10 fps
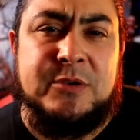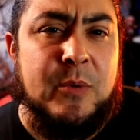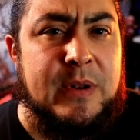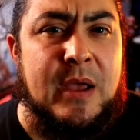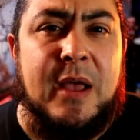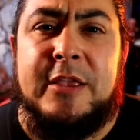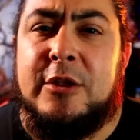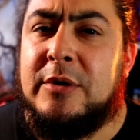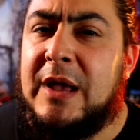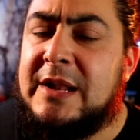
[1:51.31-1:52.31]
going on you
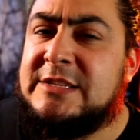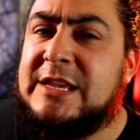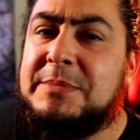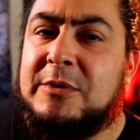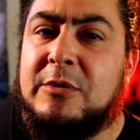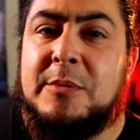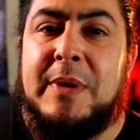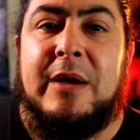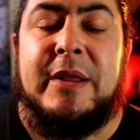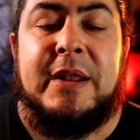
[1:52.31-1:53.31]
know kind of skeptical
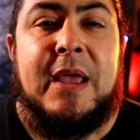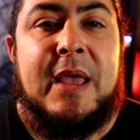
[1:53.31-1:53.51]
about it